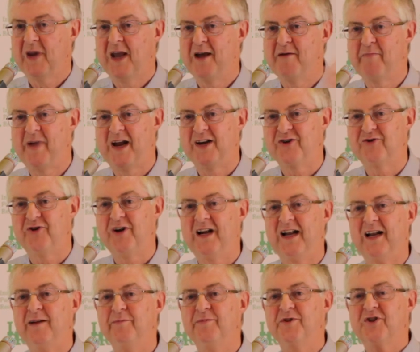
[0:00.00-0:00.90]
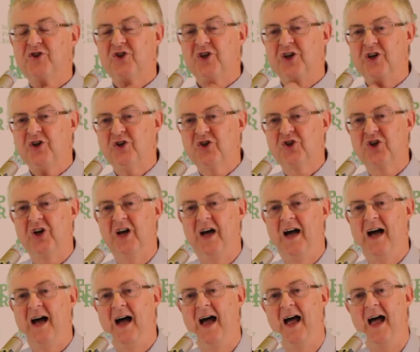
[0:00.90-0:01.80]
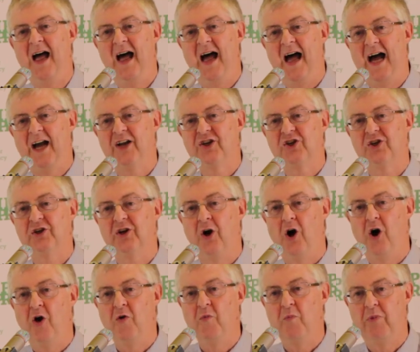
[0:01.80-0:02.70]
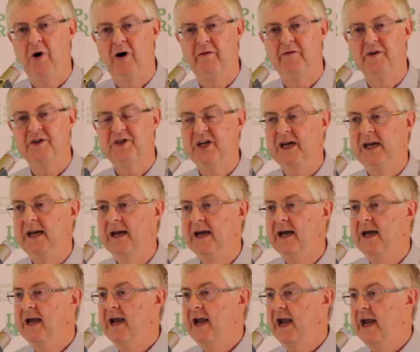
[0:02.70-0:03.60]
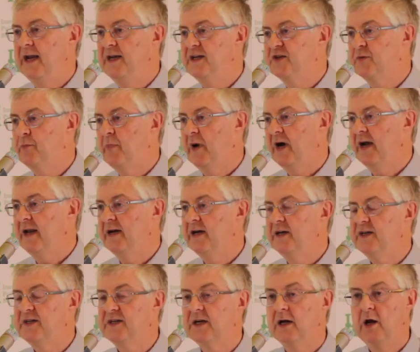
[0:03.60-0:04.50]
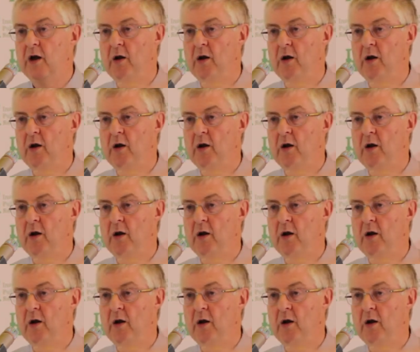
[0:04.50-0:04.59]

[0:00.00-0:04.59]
Pantry clubs, church action on poverty inspired,